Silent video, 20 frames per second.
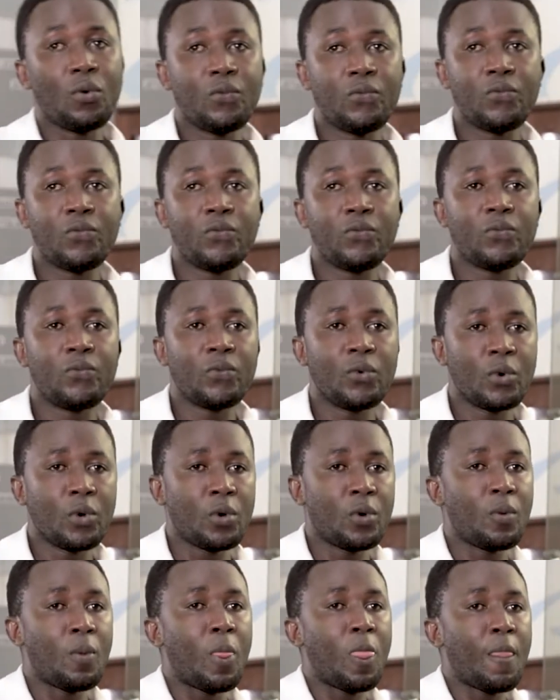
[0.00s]
off
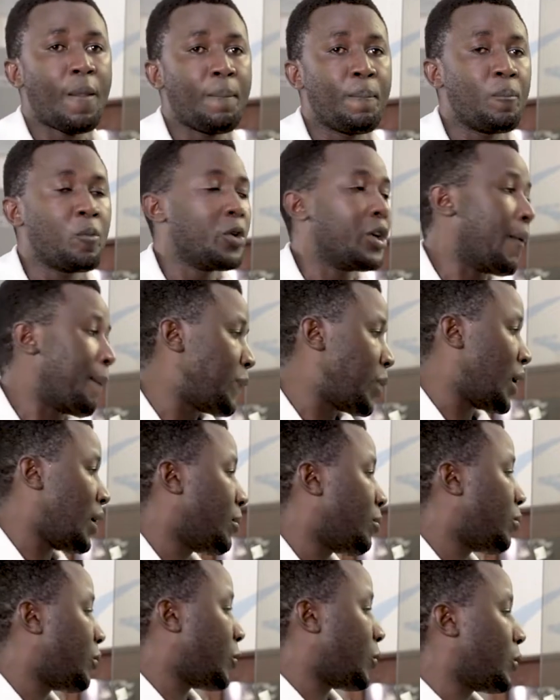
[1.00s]
the
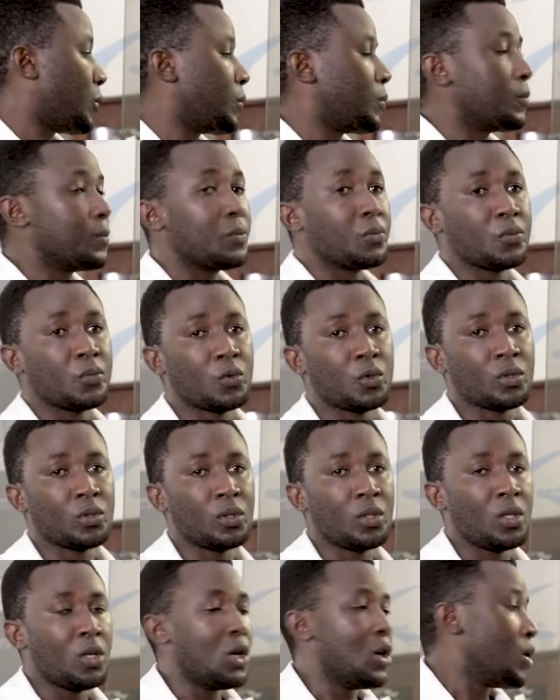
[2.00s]
pump.
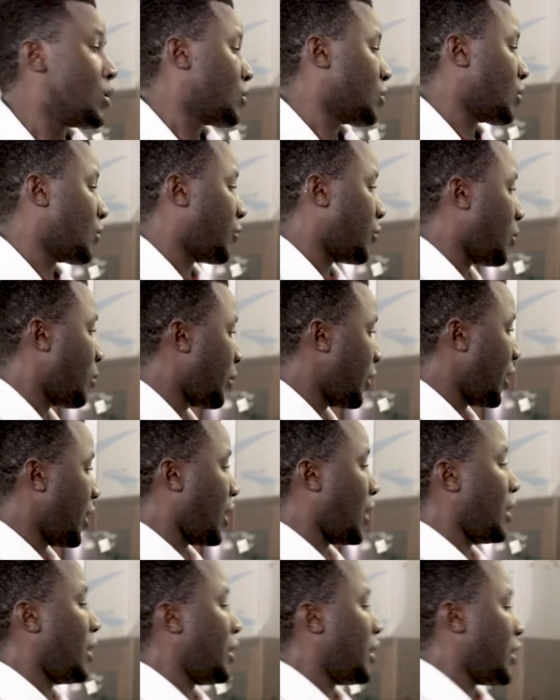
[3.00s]
So from
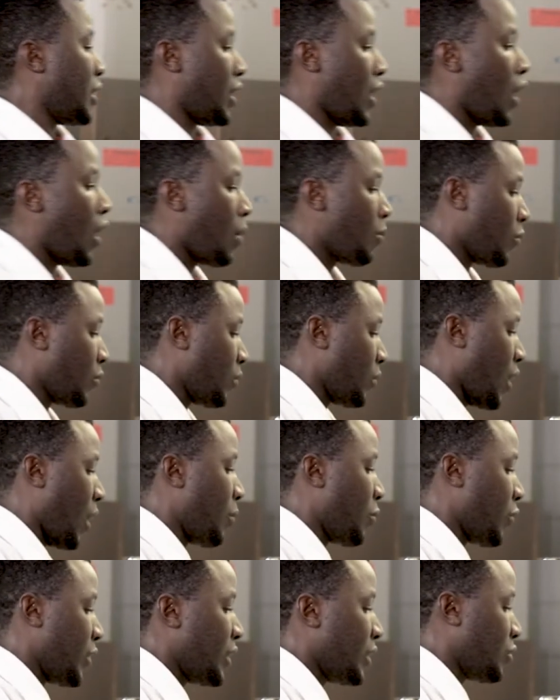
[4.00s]
here, now
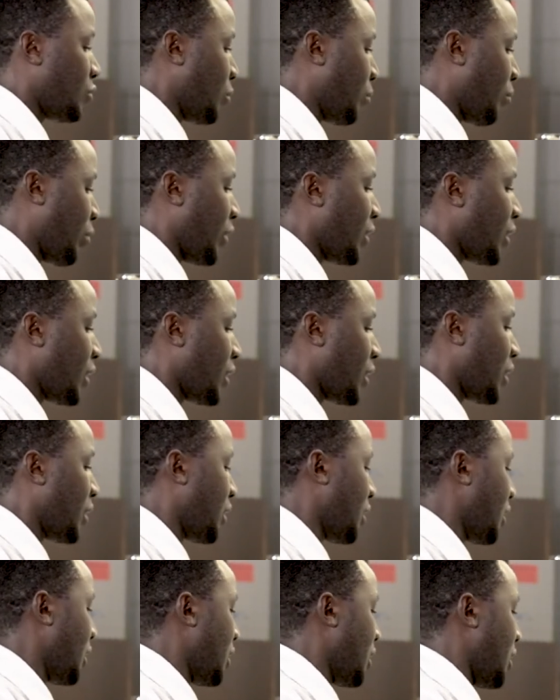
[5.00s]
I'm ready to pick
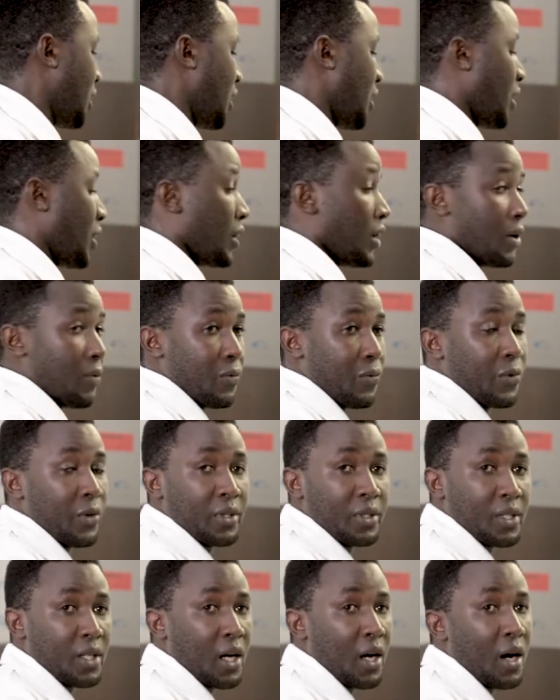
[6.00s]
the
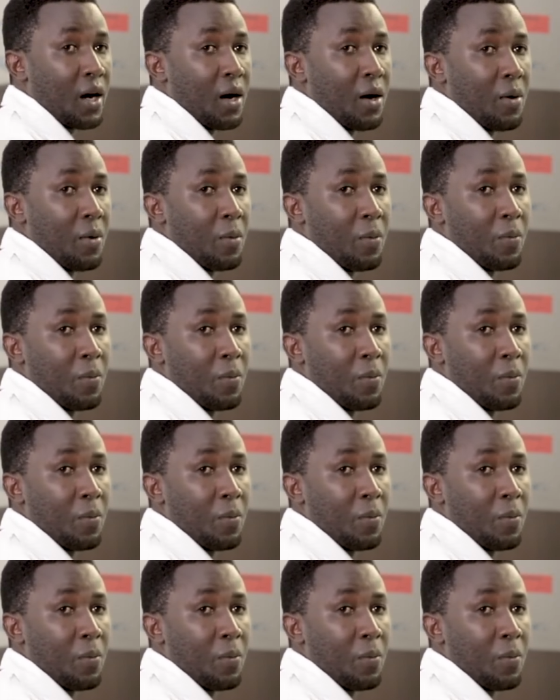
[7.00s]
filter